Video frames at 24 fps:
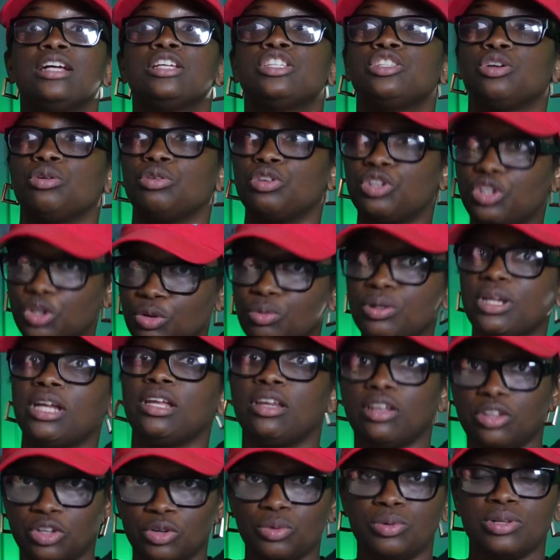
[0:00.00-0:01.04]
So you
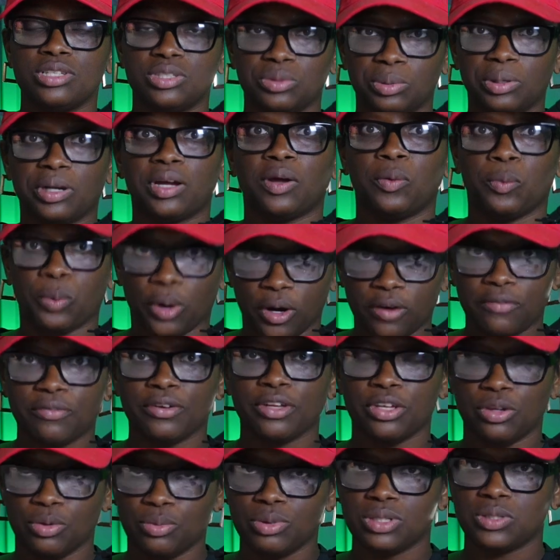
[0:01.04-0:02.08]
need to do it so it can work
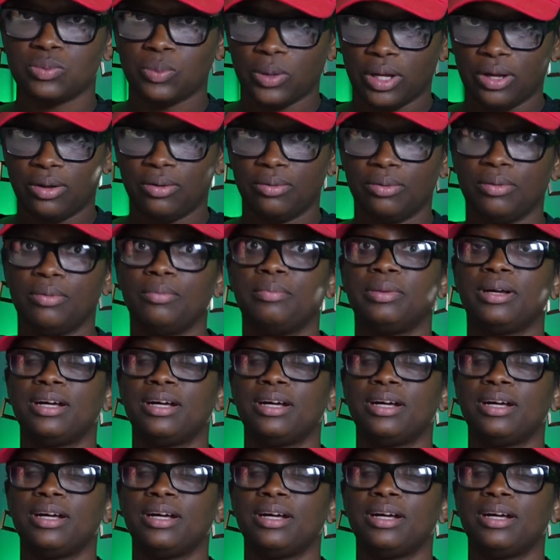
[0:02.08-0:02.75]
for you as well.